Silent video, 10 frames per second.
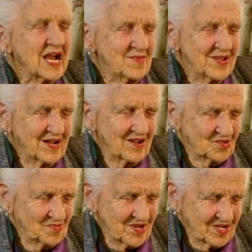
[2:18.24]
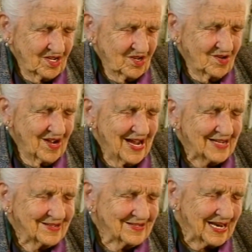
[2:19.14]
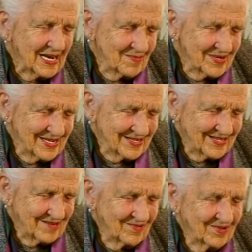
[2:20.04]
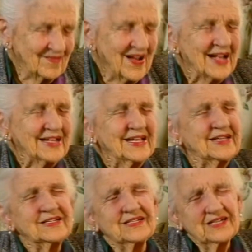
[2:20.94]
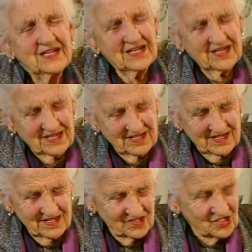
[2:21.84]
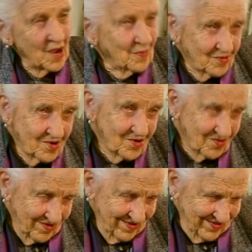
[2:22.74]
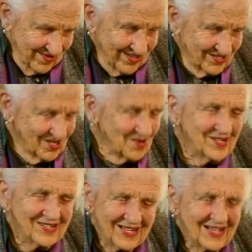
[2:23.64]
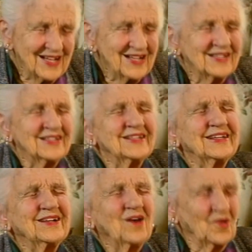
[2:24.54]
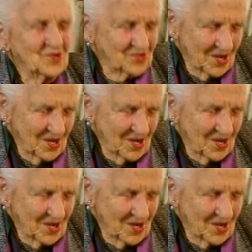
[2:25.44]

time he asked me to go, I had to tell him, and he said, well, if I can get a chaperone. So he got a